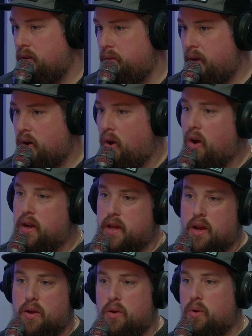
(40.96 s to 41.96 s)

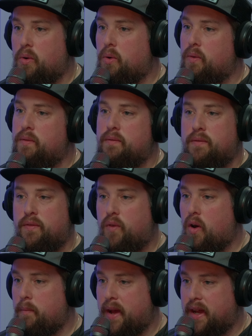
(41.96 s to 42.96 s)
audio
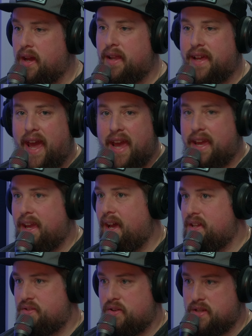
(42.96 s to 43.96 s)
format, kind of like
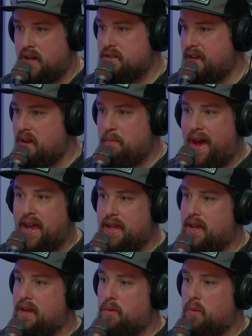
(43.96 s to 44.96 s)
AES or Dante,
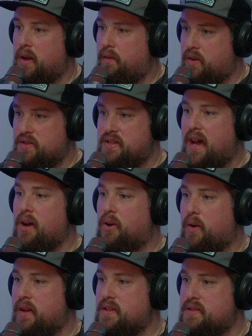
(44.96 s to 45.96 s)
Matty, whatever.
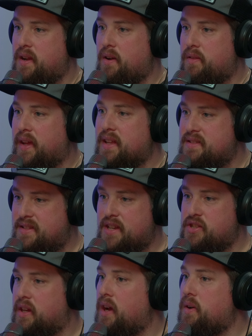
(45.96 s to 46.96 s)
SoundGrid is their thing. It's
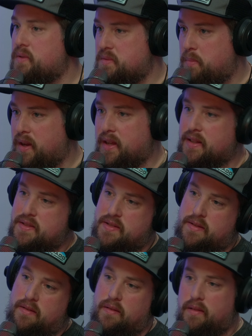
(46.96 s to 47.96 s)
Digico's,
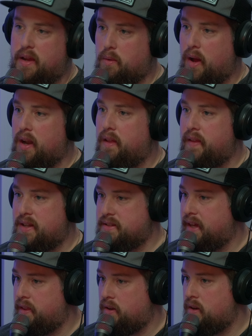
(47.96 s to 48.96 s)
but they ride on that
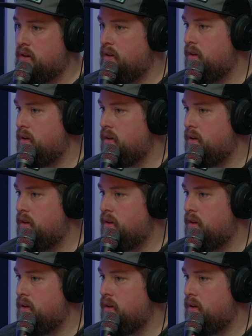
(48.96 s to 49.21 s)
together.